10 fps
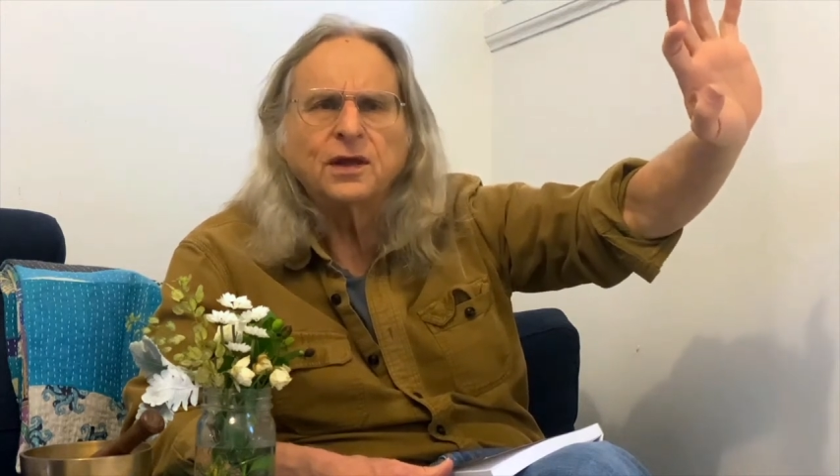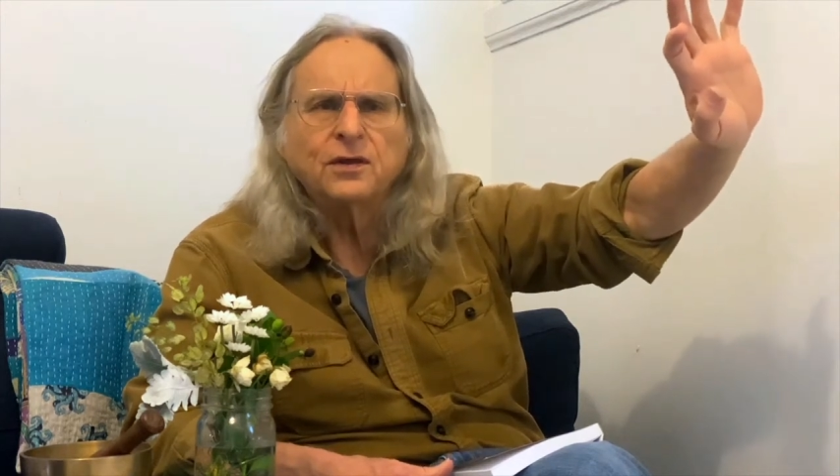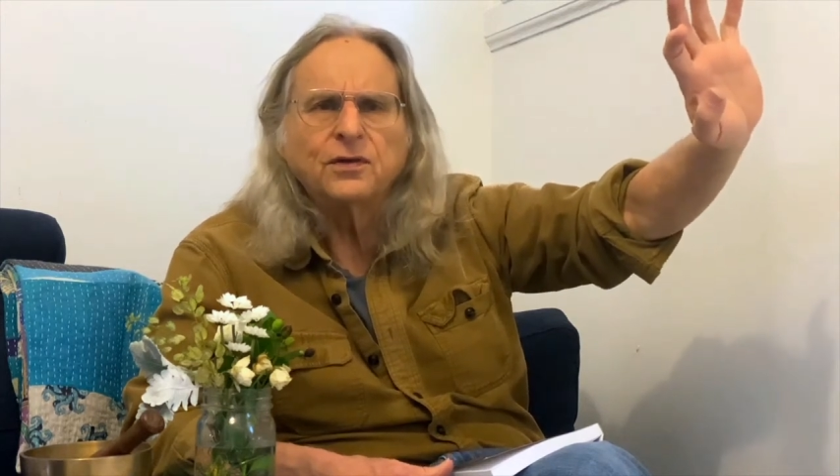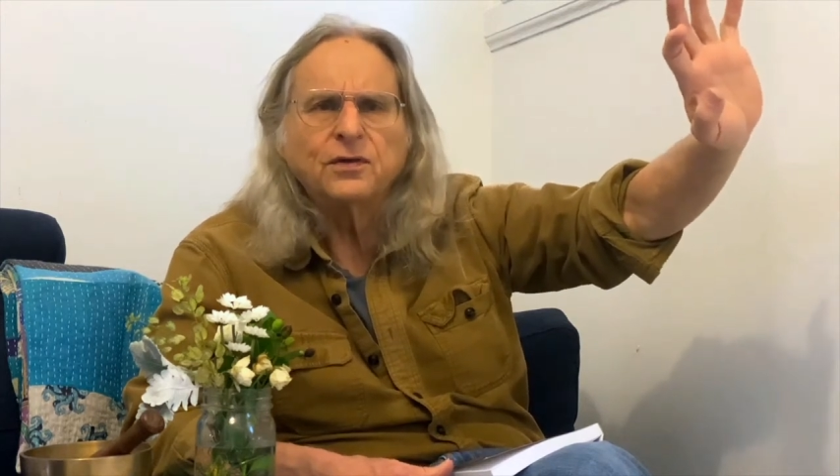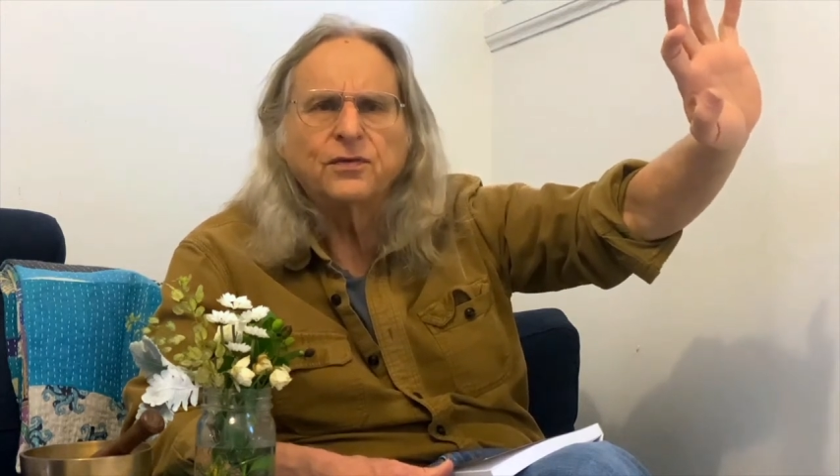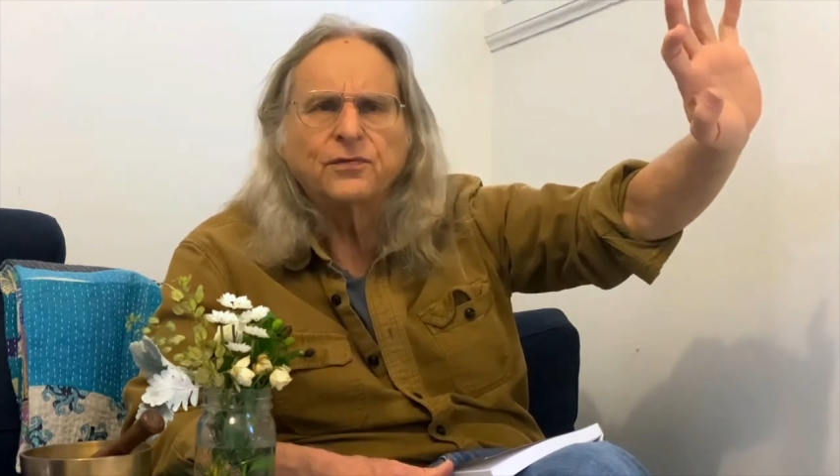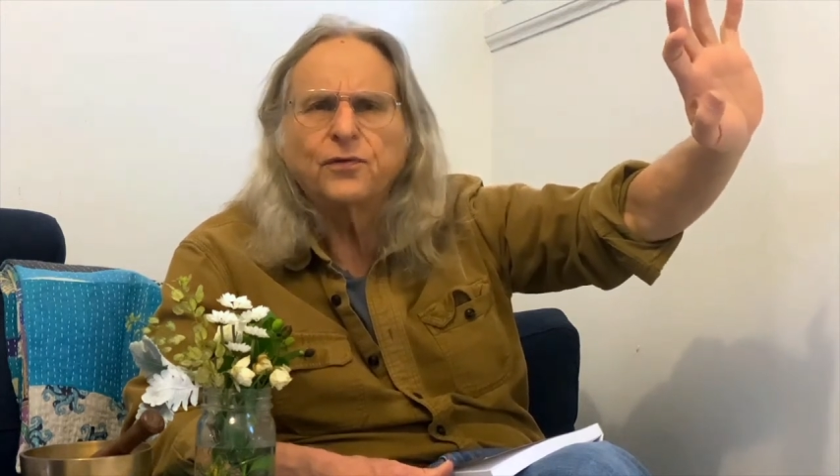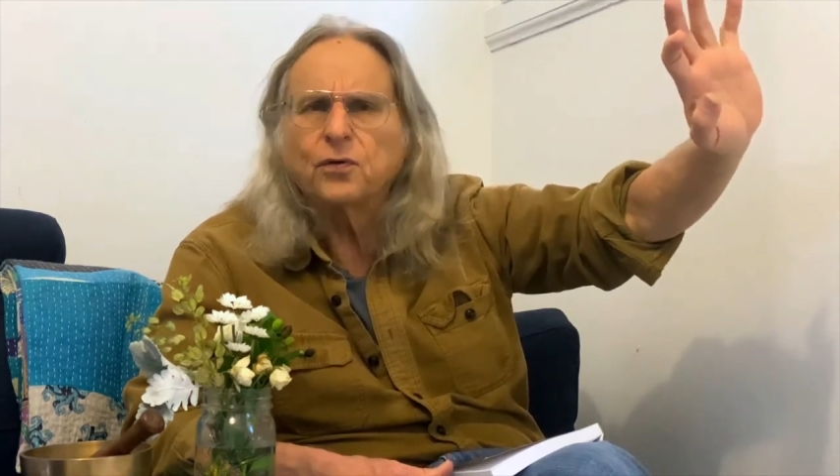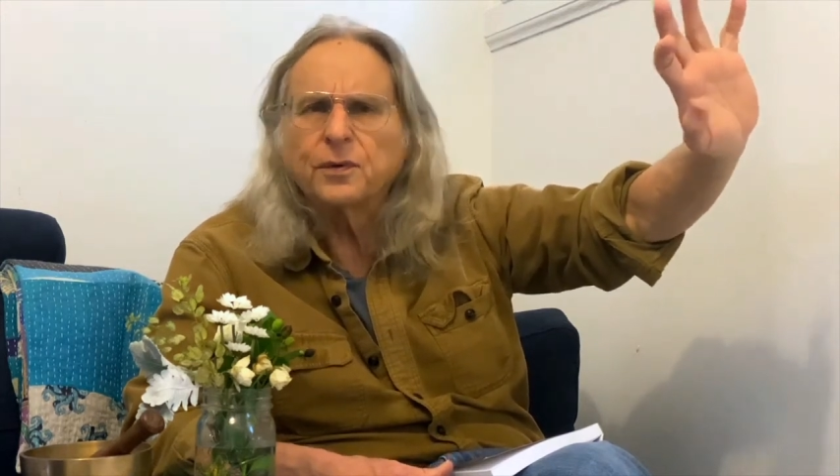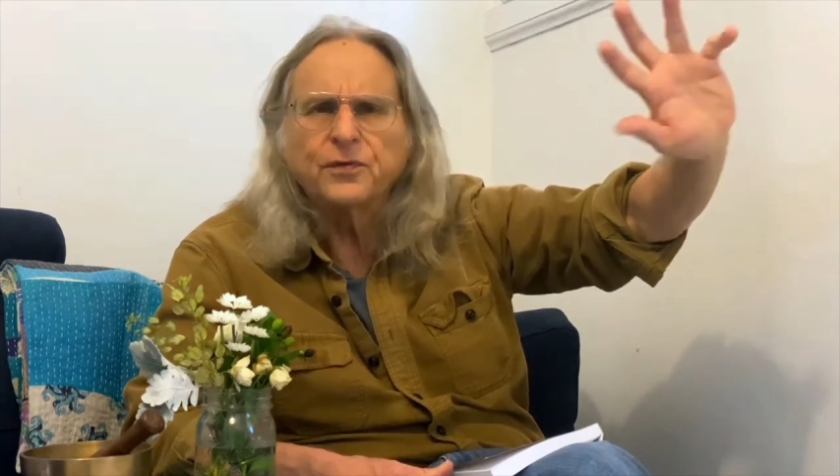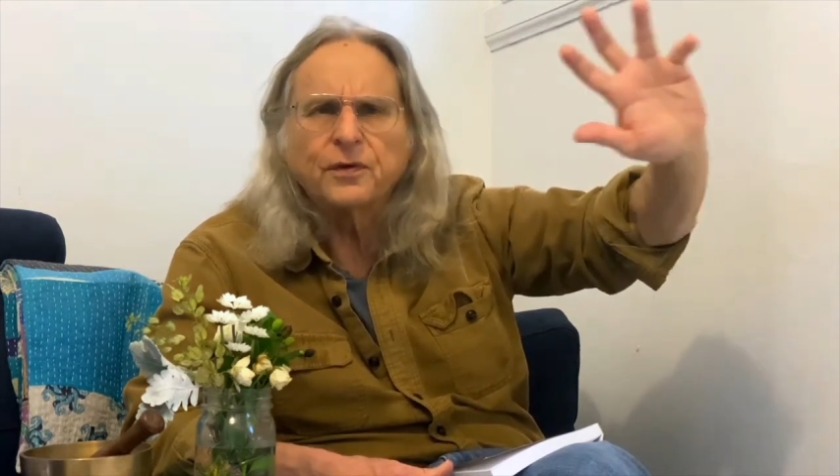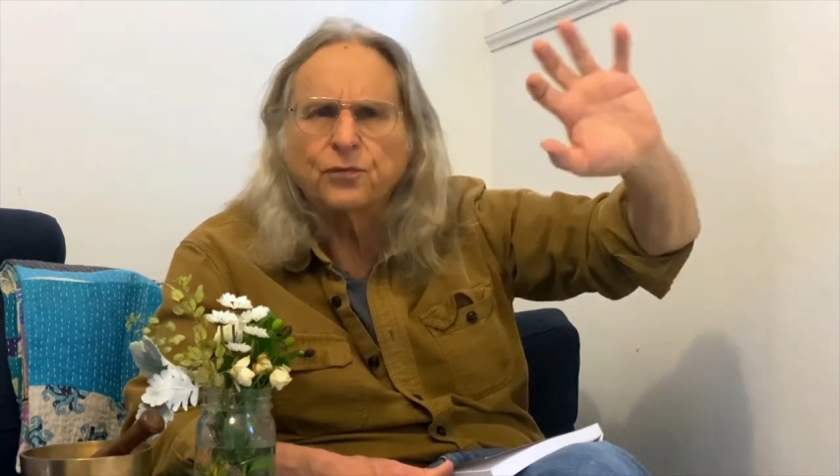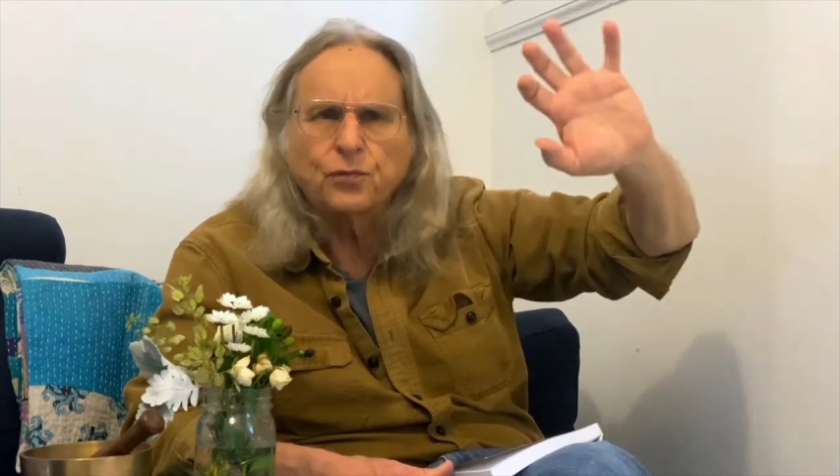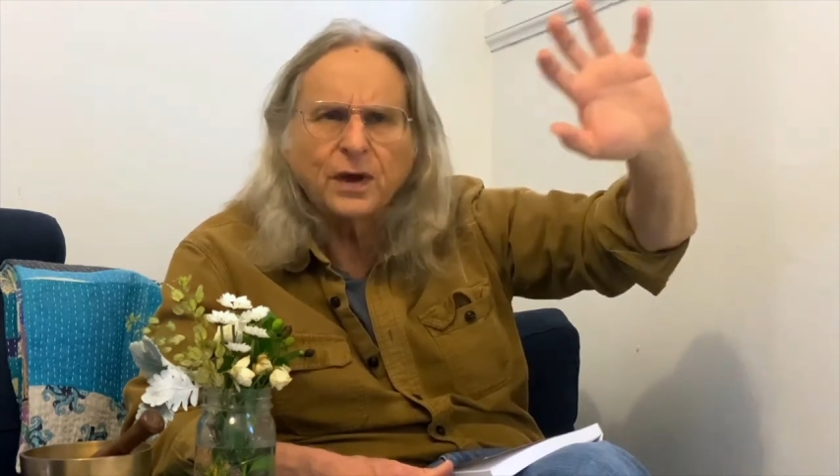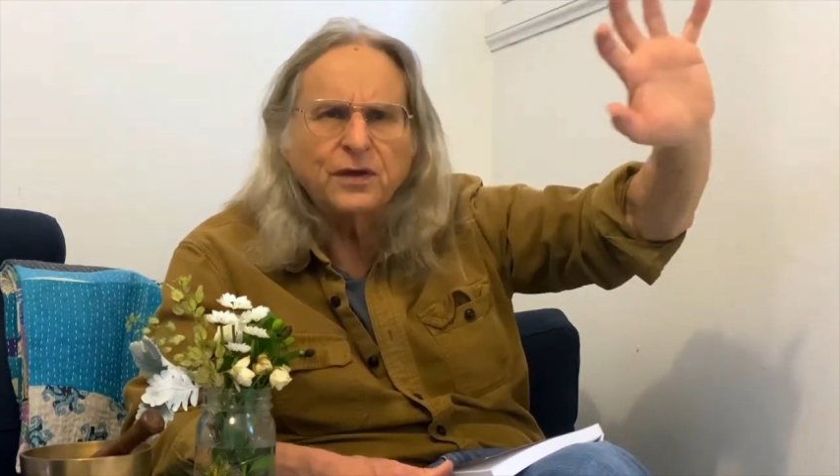these
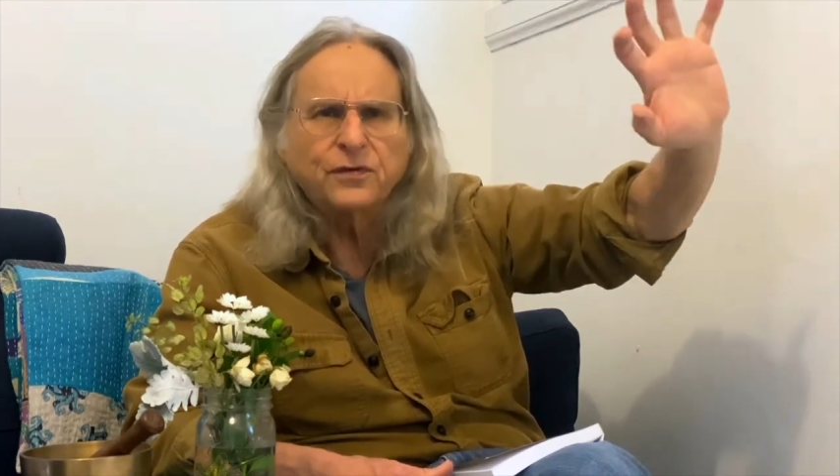forms of